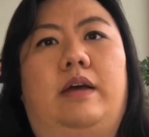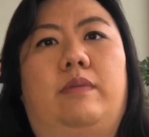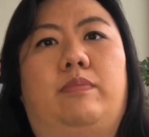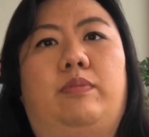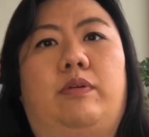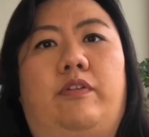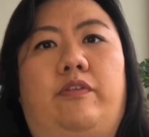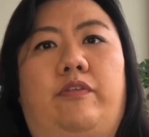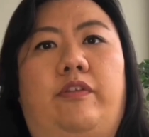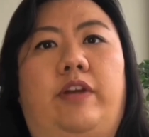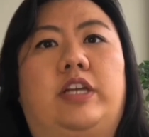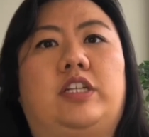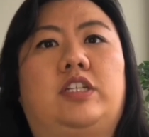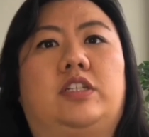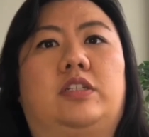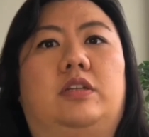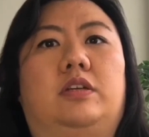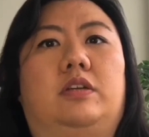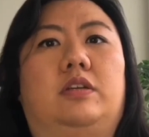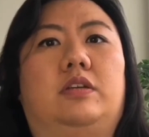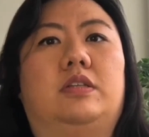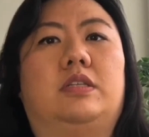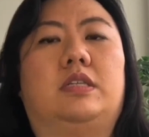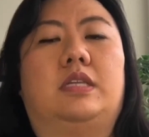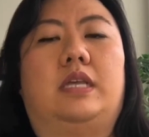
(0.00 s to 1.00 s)

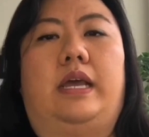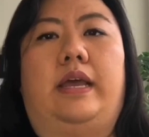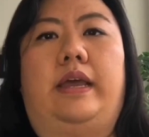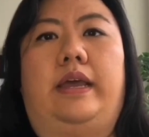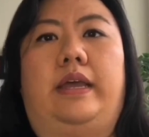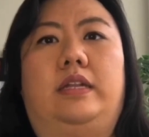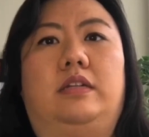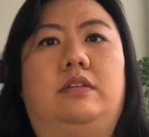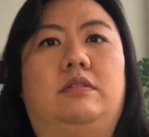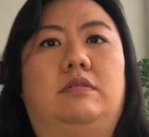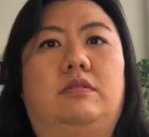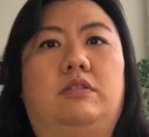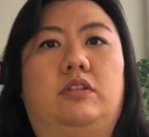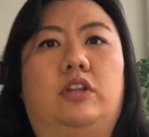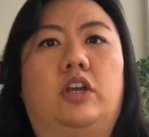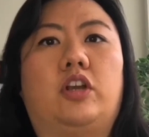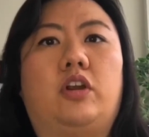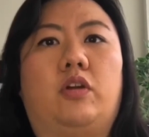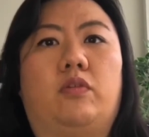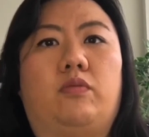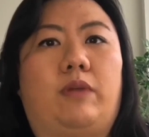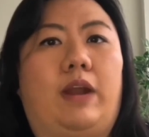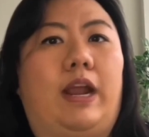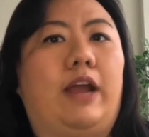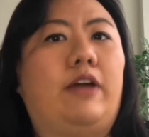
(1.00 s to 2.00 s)
professionals, and look
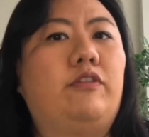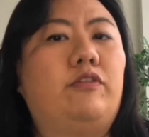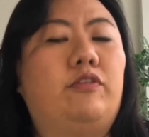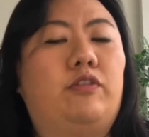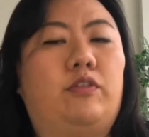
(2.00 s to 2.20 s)
around